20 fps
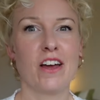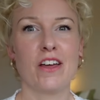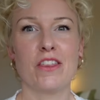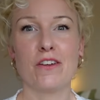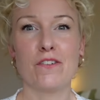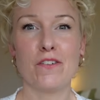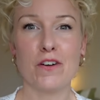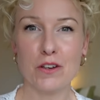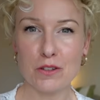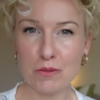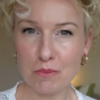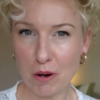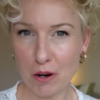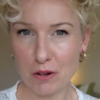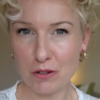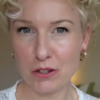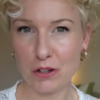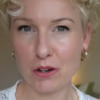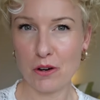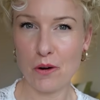The first
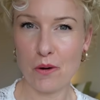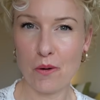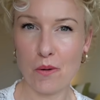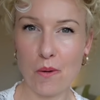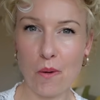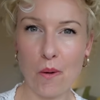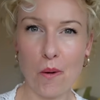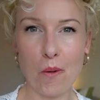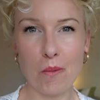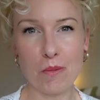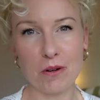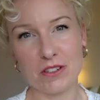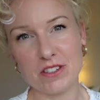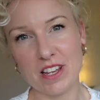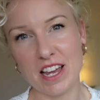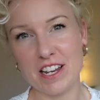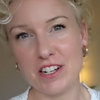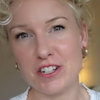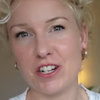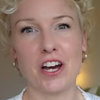protocol or
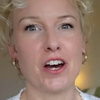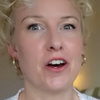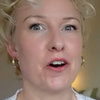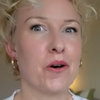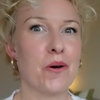procedure,